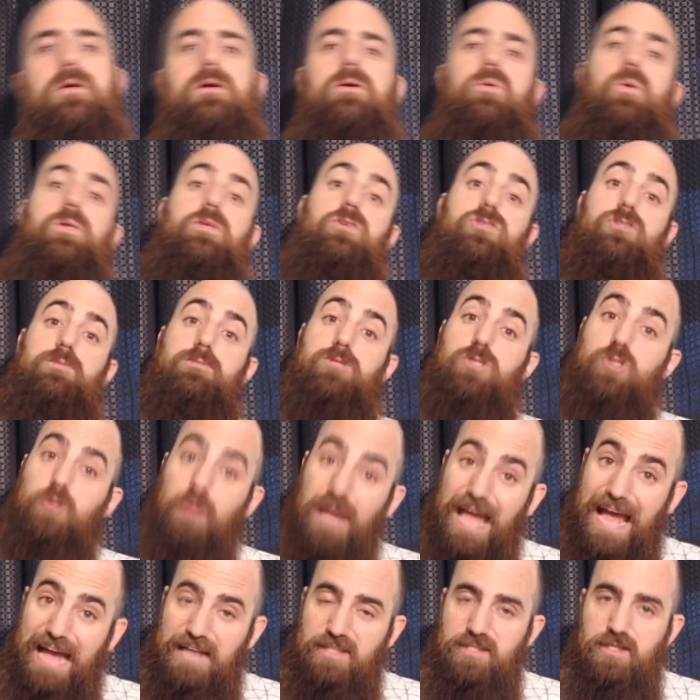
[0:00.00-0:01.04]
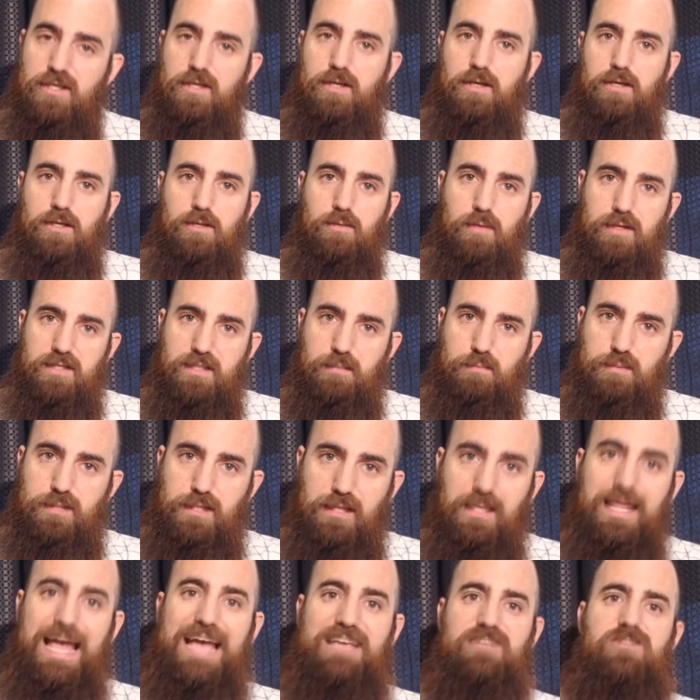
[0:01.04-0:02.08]
When you subtract, you end up with
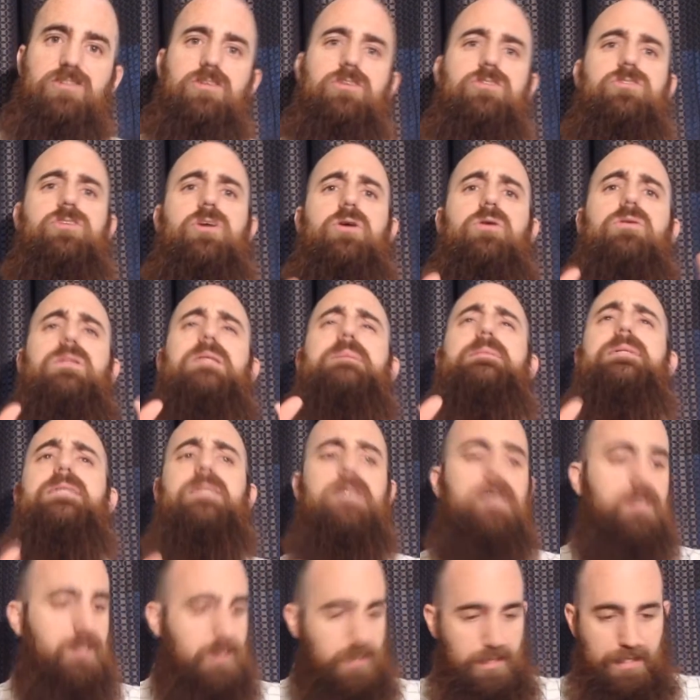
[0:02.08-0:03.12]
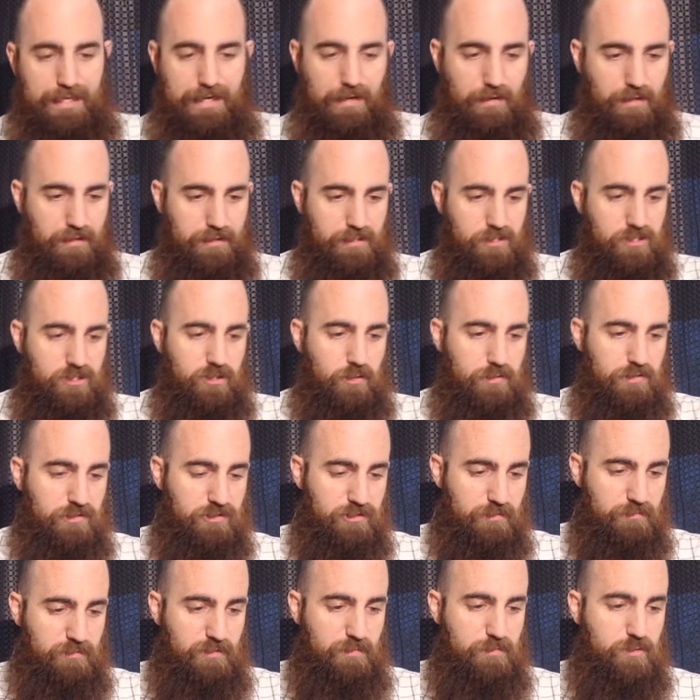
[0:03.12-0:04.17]
less. So let me, how can I show you
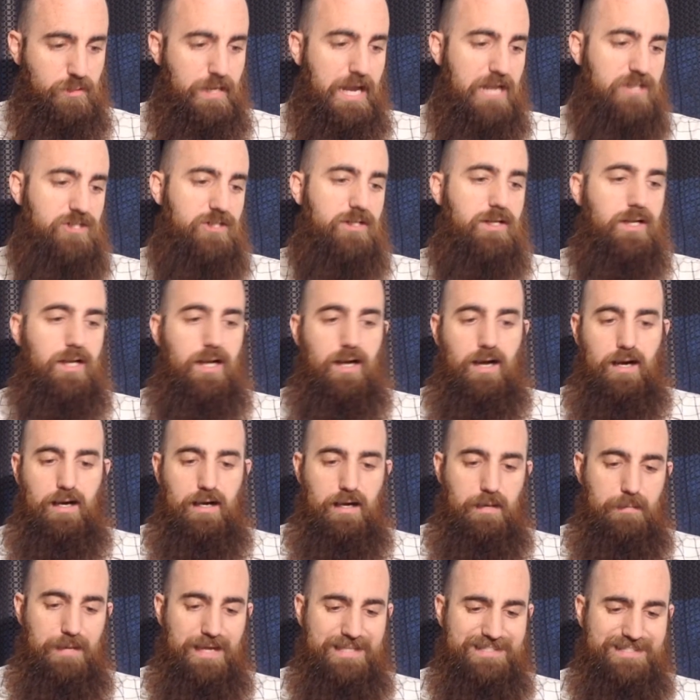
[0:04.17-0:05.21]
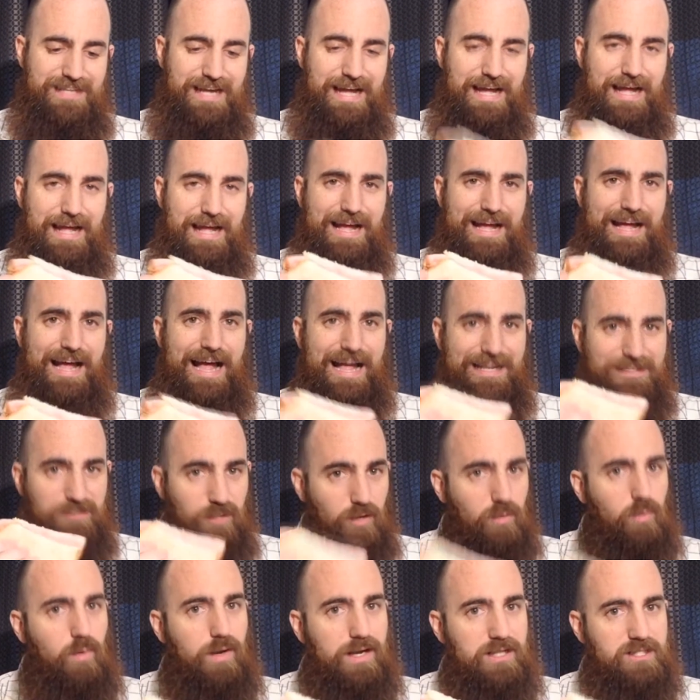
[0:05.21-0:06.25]
some subtraction? Um, I, I
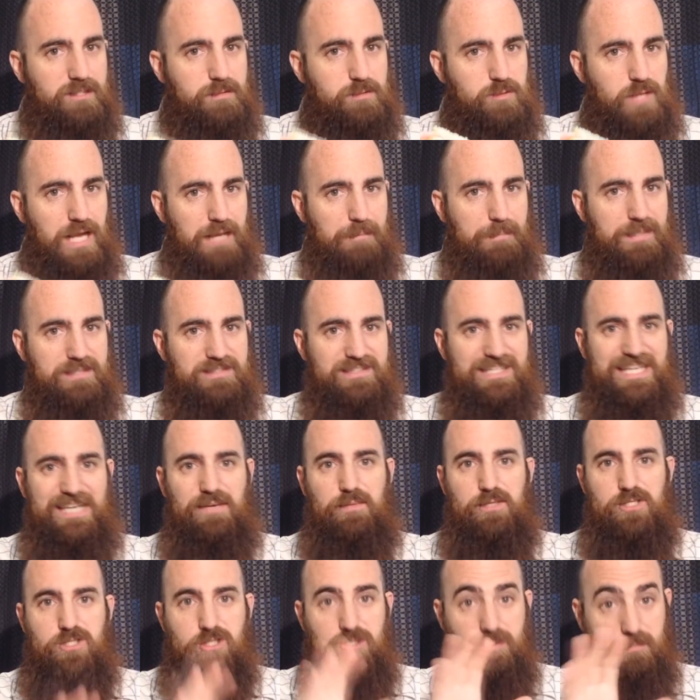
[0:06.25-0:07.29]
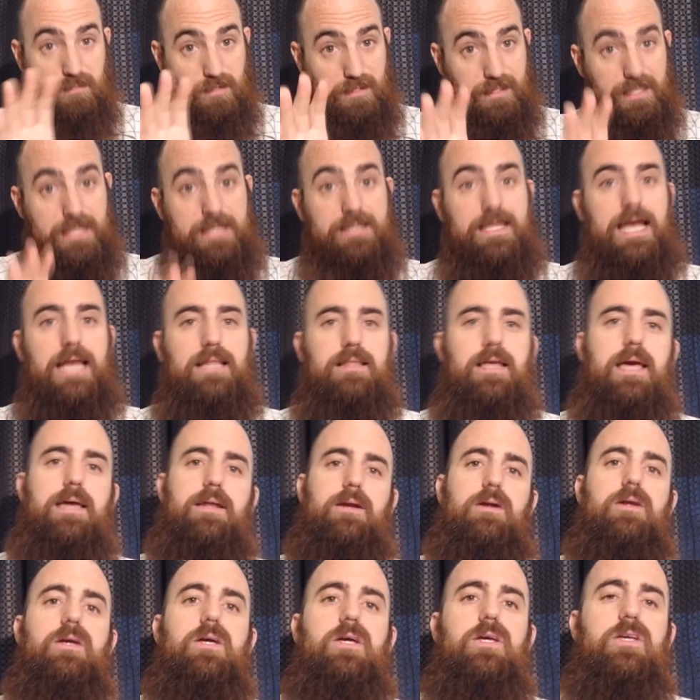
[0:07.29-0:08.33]
don't want to subtract my sandwich because I'm going to eat that
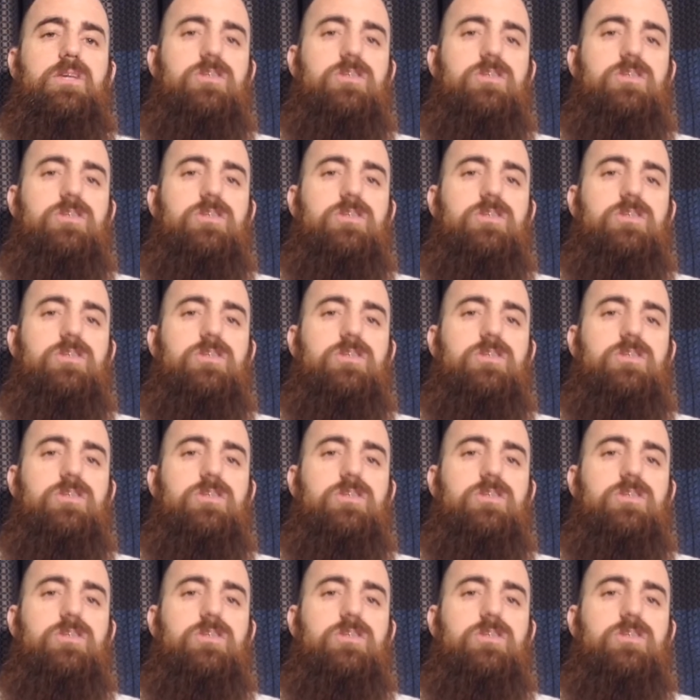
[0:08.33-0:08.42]
later.